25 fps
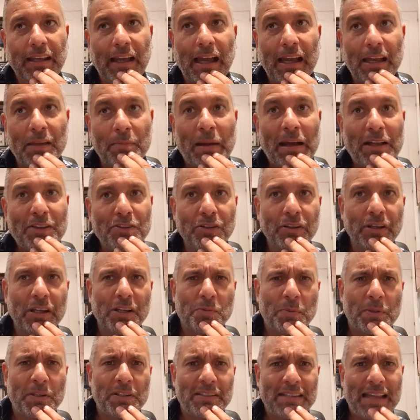I imagine
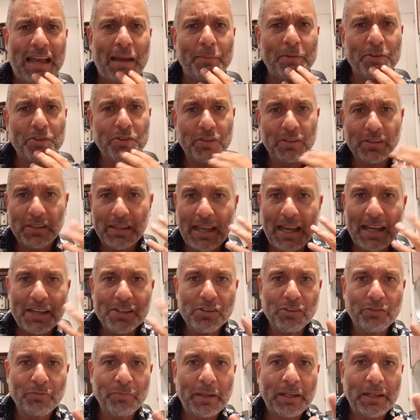has been damaged in the eyes of